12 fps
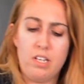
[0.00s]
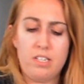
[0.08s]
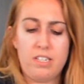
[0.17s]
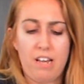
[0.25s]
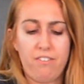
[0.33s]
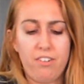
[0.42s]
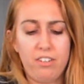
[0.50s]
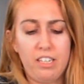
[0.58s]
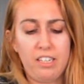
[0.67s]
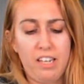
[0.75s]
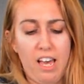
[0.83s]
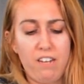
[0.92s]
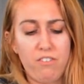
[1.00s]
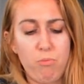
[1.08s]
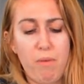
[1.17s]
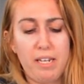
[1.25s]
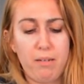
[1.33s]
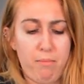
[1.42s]
Definitely, again, if you
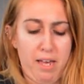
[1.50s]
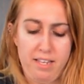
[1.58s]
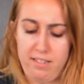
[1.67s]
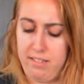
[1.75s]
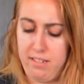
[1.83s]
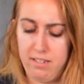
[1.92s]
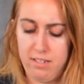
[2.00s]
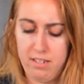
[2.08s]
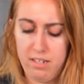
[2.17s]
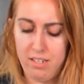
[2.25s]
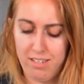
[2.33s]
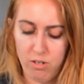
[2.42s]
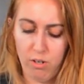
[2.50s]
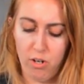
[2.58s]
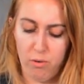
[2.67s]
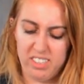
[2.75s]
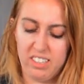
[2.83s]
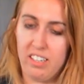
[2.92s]
make a mess, you can
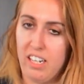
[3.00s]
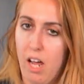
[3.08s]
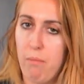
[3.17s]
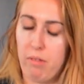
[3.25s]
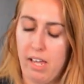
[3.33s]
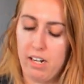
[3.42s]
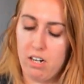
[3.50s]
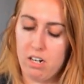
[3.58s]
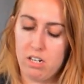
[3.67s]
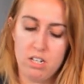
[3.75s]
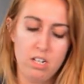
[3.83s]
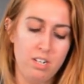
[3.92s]
always clean up later.